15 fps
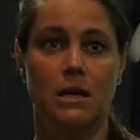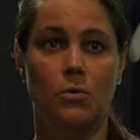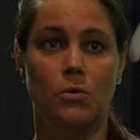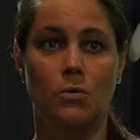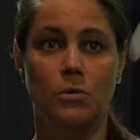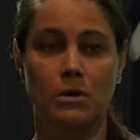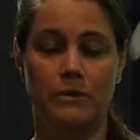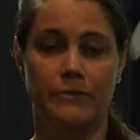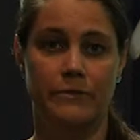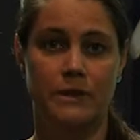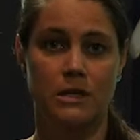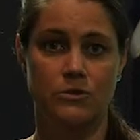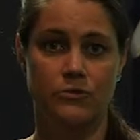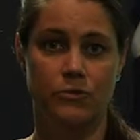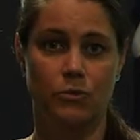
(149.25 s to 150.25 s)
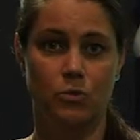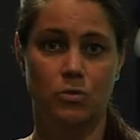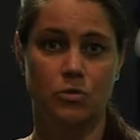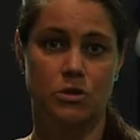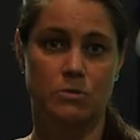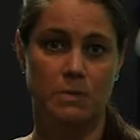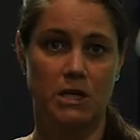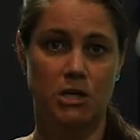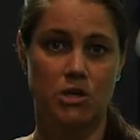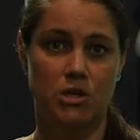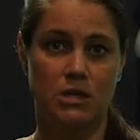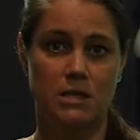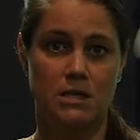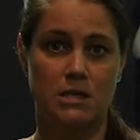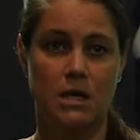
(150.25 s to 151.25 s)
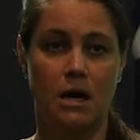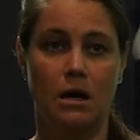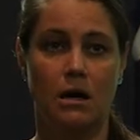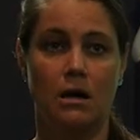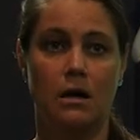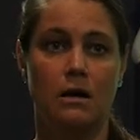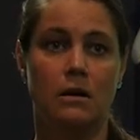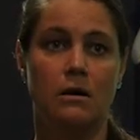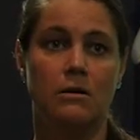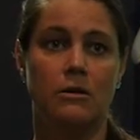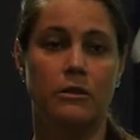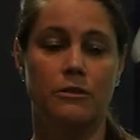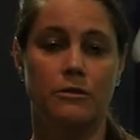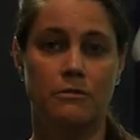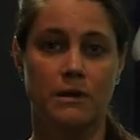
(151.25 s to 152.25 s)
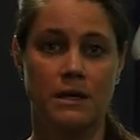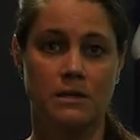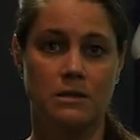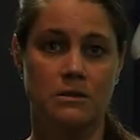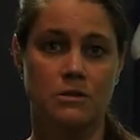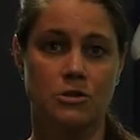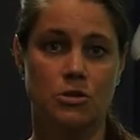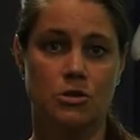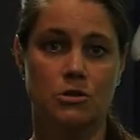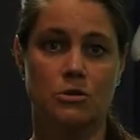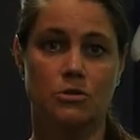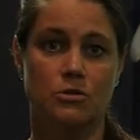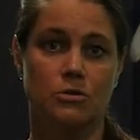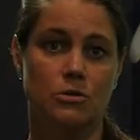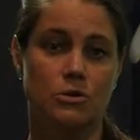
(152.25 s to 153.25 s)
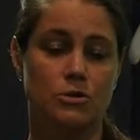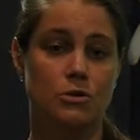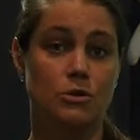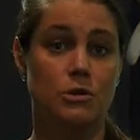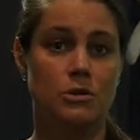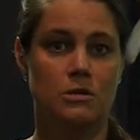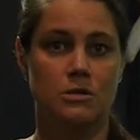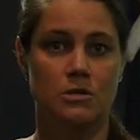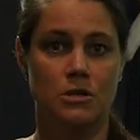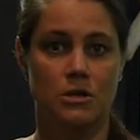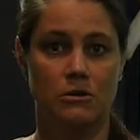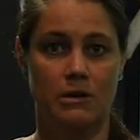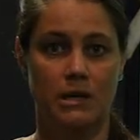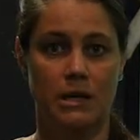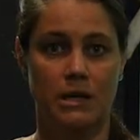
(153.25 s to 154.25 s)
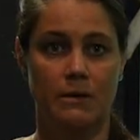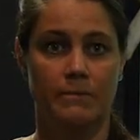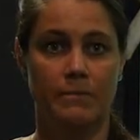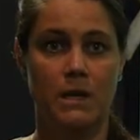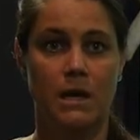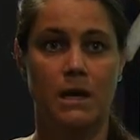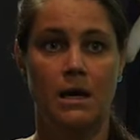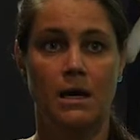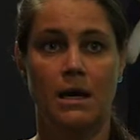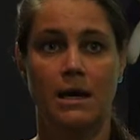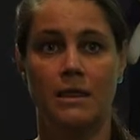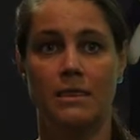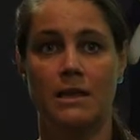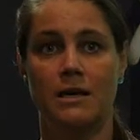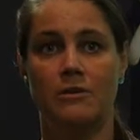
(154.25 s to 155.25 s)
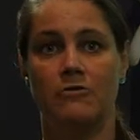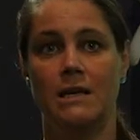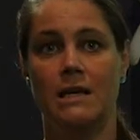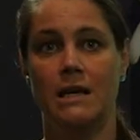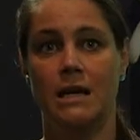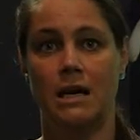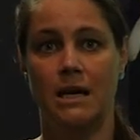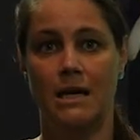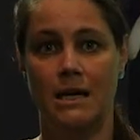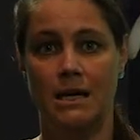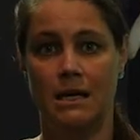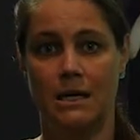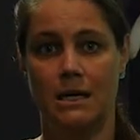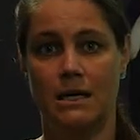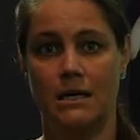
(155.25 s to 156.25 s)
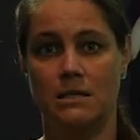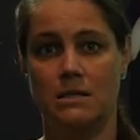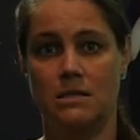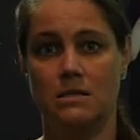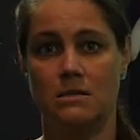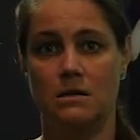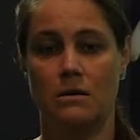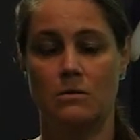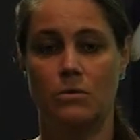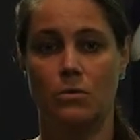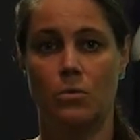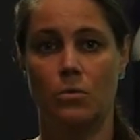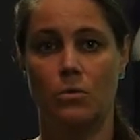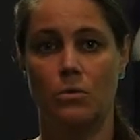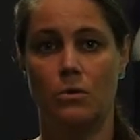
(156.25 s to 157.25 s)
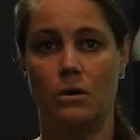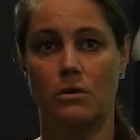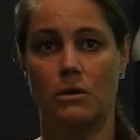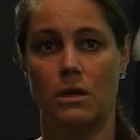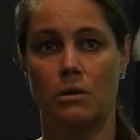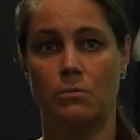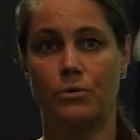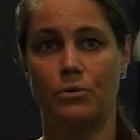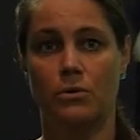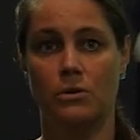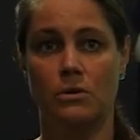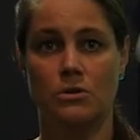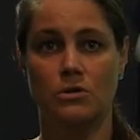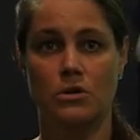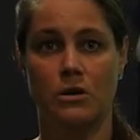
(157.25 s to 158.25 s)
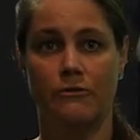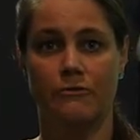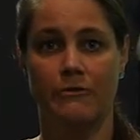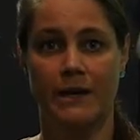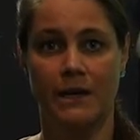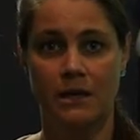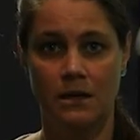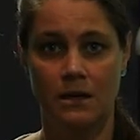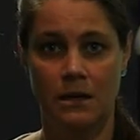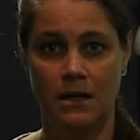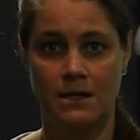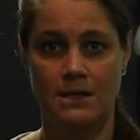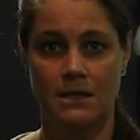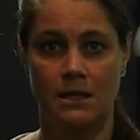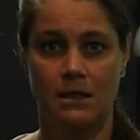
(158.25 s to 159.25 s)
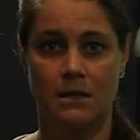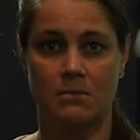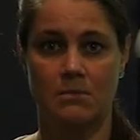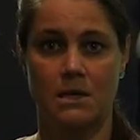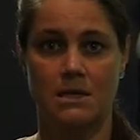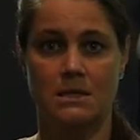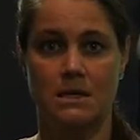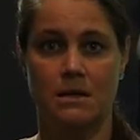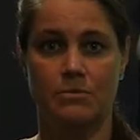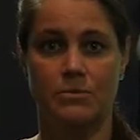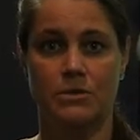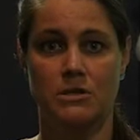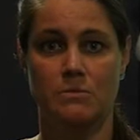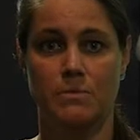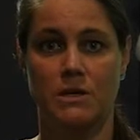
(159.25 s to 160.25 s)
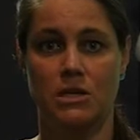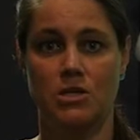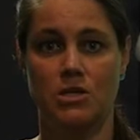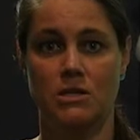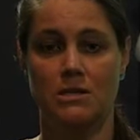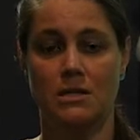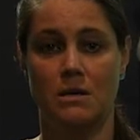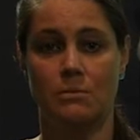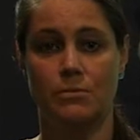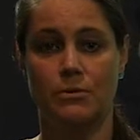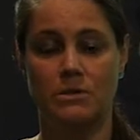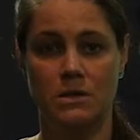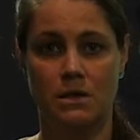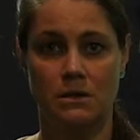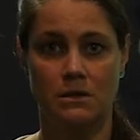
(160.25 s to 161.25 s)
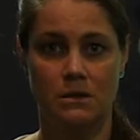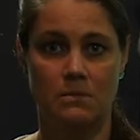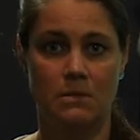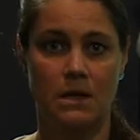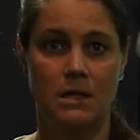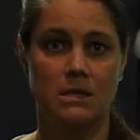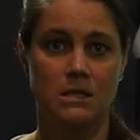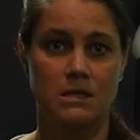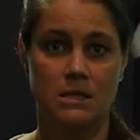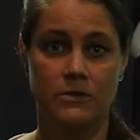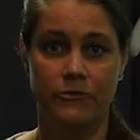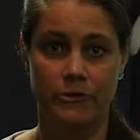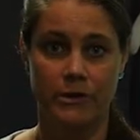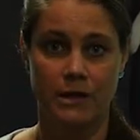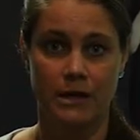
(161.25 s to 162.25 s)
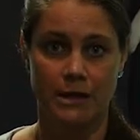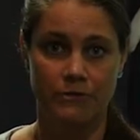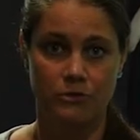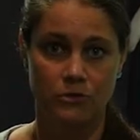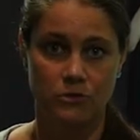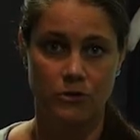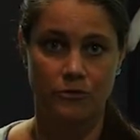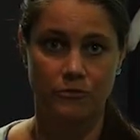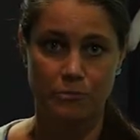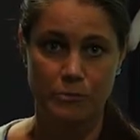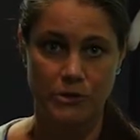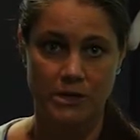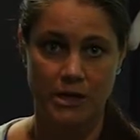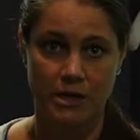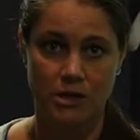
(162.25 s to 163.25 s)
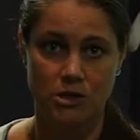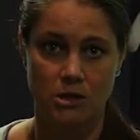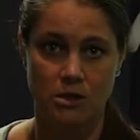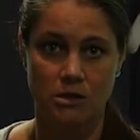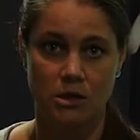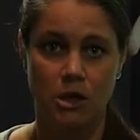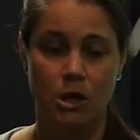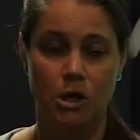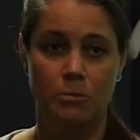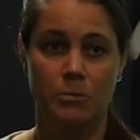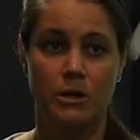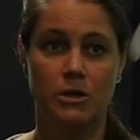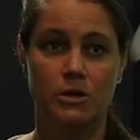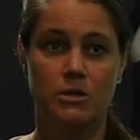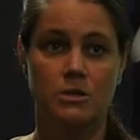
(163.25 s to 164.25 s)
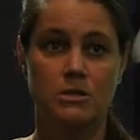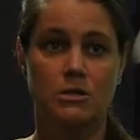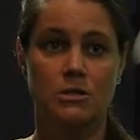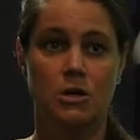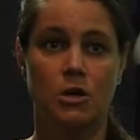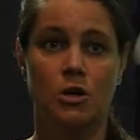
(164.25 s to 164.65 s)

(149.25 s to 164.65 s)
all of these 4 species are threatened to a certain degree, and that really highlights the importance of recognizing them as separate species and putting them under different levels of protection, because